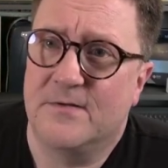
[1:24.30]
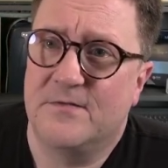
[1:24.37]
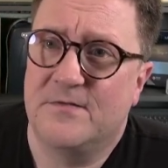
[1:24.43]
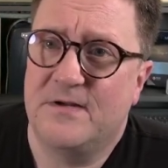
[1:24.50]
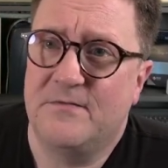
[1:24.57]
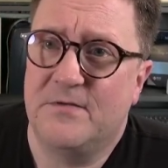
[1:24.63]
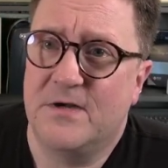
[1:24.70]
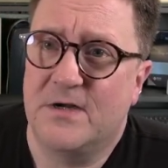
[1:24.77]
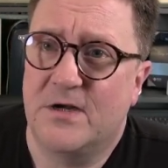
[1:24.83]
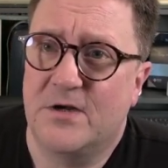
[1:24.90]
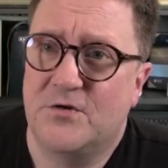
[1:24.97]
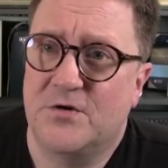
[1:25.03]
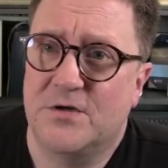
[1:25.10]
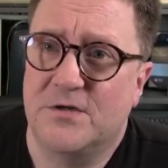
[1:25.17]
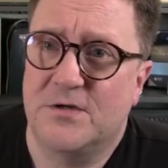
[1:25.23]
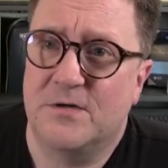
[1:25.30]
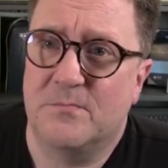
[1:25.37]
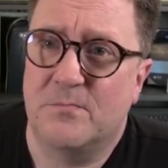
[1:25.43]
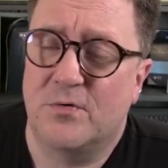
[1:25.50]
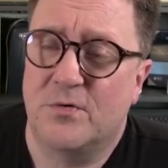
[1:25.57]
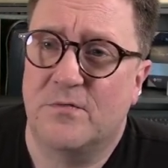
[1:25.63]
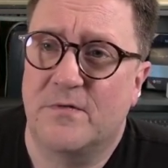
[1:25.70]
TV kitchen
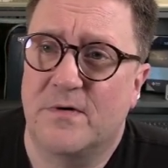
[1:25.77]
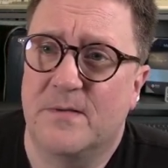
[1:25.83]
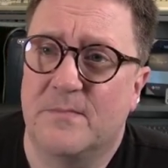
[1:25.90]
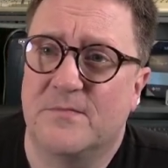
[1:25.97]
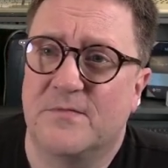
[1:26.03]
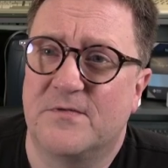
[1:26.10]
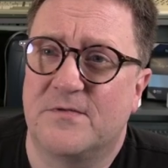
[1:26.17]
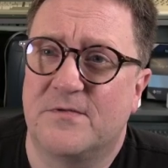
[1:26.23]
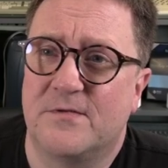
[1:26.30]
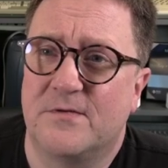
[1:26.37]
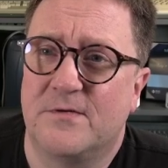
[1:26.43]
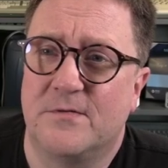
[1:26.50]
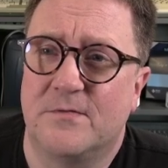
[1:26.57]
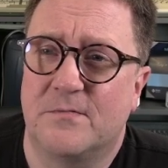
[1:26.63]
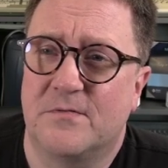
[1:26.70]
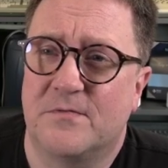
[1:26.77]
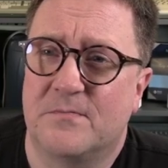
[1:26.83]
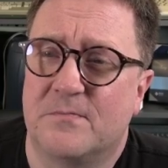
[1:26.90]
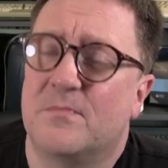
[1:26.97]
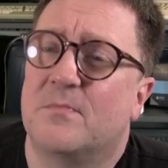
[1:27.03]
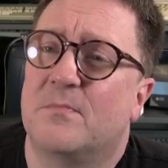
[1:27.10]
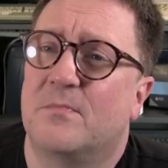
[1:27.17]
programs, you
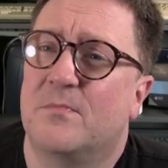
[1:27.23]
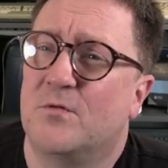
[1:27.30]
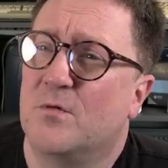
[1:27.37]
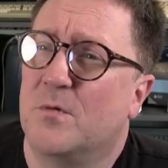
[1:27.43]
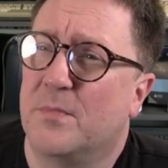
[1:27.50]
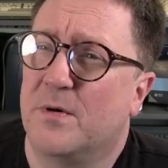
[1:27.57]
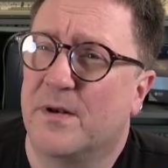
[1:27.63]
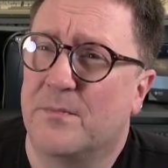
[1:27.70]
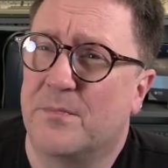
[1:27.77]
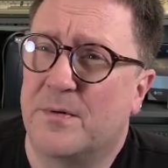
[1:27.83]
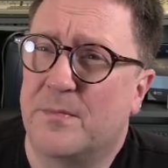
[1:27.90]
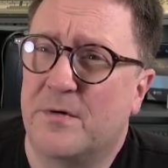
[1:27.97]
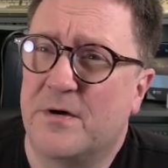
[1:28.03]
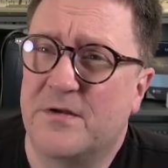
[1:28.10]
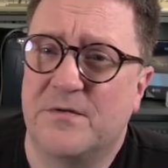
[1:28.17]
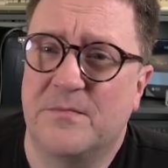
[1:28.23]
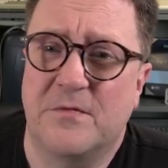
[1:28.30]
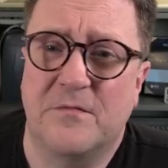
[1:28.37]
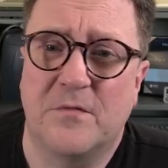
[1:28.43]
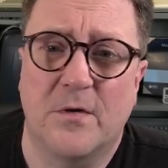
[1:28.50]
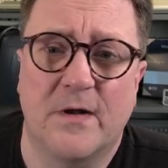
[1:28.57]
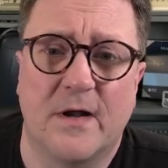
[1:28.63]
do a bit of preparation
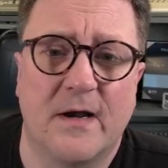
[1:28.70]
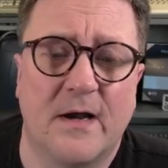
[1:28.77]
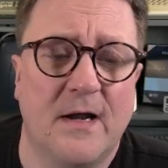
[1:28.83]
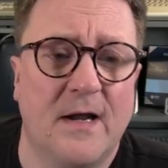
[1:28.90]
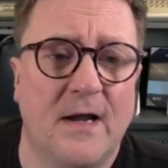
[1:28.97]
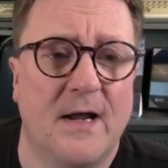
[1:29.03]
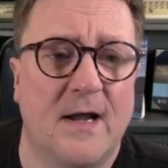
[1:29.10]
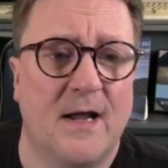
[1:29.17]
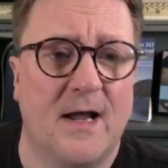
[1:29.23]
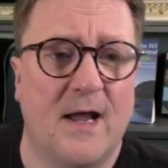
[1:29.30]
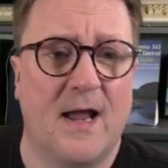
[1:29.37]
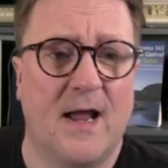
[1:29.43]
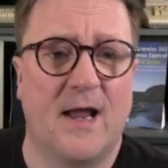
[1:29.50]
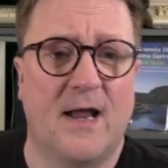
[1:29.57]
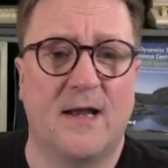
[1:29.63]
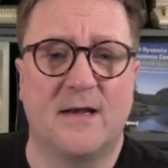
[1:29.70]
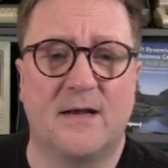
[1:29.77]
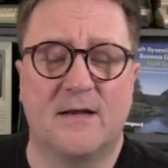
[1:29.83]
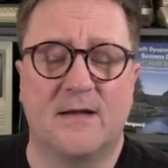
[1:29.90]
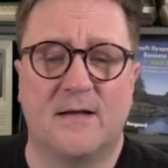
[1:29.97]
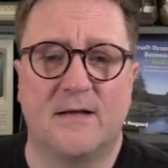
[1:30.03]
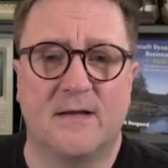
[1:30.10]
before that. And
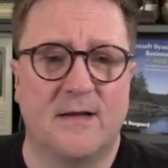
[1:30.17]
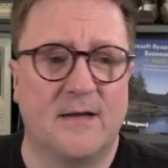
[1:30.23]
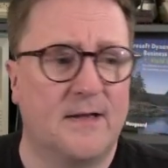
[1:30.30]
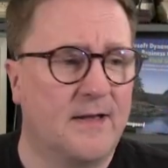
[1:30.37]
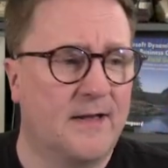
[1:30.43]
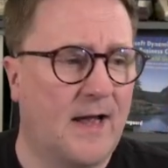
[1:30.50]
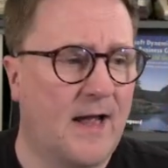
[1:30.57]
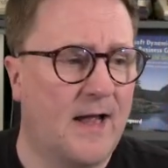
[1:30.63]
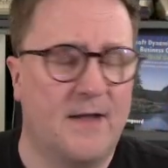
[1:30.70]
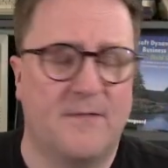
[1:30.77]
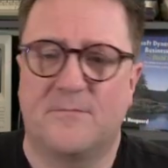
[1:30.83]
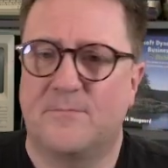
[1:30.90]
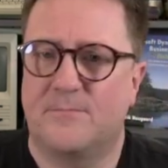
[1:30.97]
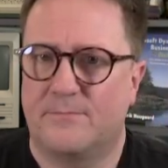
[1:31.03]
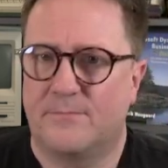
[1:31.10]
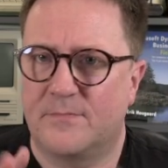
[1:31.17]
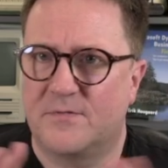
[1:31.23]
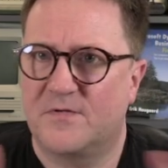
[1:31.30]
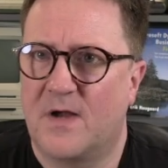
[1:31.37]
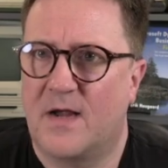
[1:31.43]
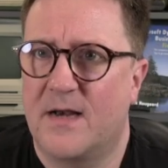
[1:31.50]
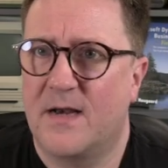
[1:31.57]
I have
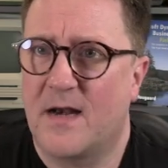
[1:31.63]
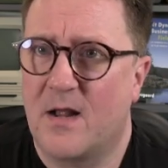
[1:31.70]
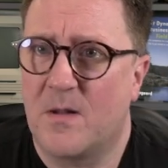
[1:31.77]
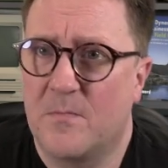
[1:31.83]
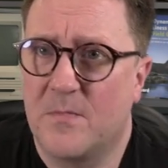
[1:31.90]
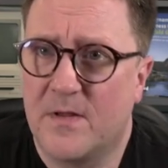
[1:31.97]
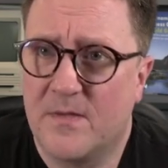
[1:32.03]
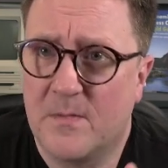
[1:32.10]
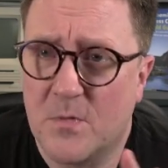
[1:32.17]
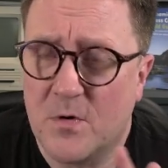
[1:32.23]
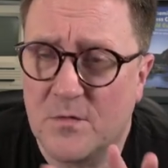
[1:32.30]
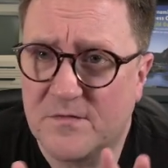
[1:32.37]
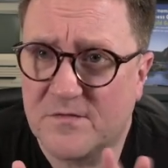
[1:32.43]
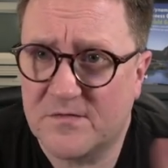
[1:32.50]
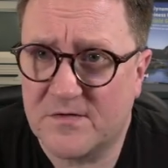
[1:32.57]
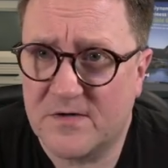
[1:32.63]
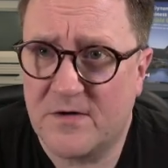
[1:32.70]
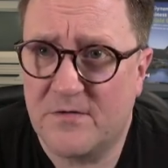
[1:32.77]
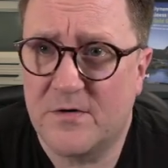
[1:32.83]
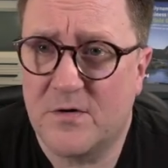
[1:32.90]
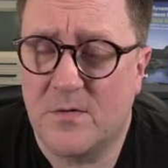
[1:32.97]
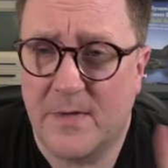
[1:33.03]
started out with the most
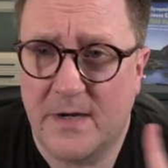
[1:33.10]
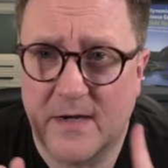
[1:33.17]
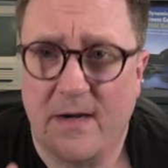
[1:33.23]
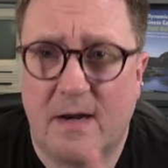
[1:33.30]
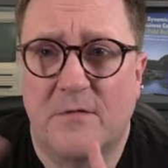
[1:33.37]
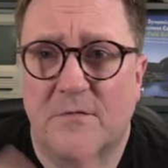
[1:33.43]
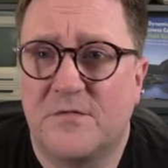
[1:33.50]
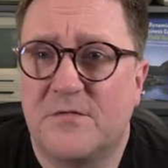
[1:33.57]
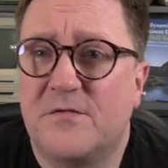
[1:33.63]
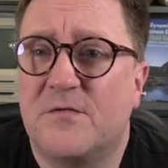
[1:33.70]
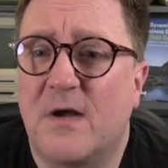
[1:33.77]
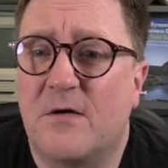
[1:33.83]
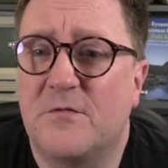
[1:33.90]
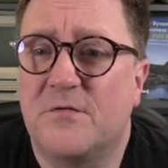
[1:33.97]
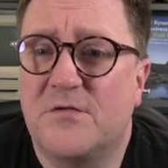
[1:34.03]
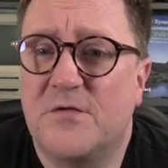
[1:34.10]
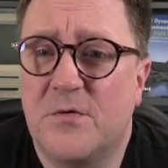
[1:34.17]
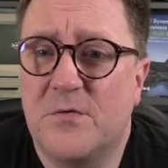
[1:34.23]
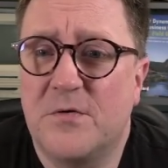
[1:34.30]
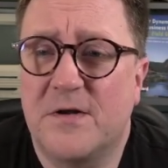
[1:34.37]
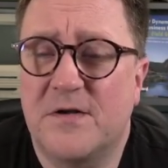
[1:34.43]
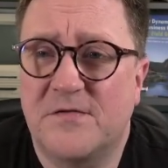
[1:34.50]
scary command. I'll show
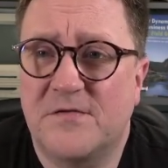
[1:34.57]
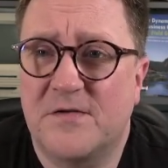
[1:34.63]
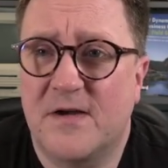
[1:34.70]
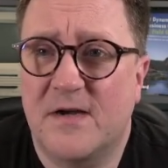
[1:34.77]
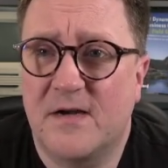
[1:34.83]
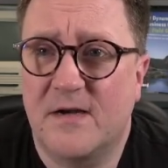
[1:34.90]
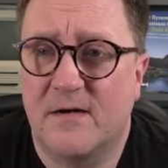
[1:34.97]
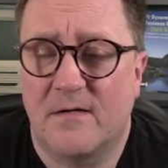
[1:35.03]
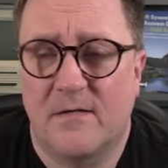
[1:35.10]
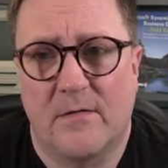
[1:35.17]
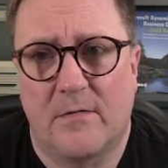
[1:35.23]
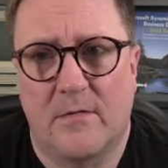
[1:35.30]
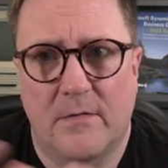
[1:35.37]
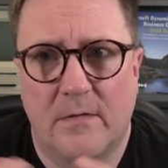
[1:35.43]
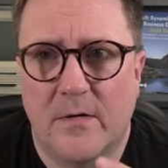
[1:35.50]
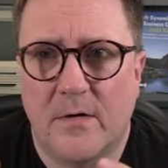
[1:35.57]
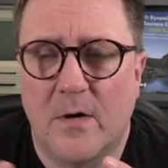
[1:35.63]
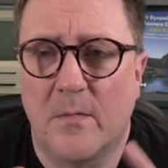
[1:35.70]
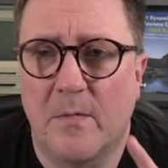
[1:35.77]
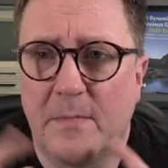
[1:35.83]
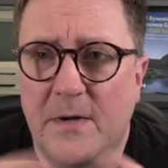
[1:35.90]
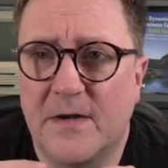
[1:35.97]
you in a second or a
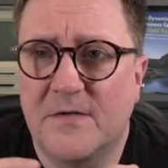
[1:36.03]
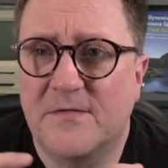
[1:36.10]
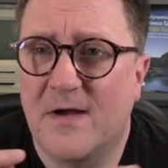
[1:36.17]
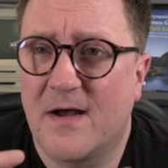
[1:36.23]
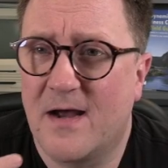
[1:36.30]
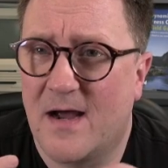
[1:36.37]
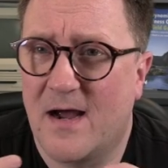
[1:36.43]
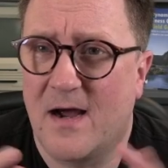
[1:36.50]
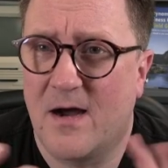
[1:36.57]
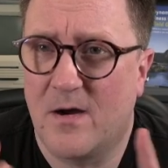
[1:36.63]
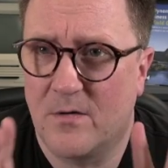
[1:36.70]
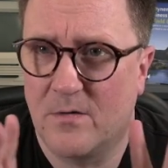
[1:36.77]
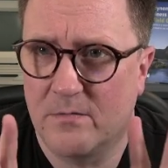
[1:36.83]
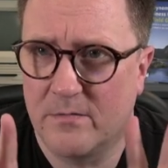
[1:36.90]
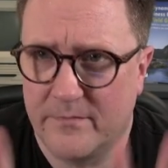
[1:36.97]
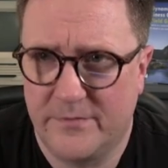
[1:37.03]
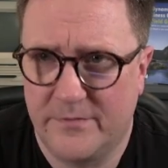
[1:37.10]
couple of minutes how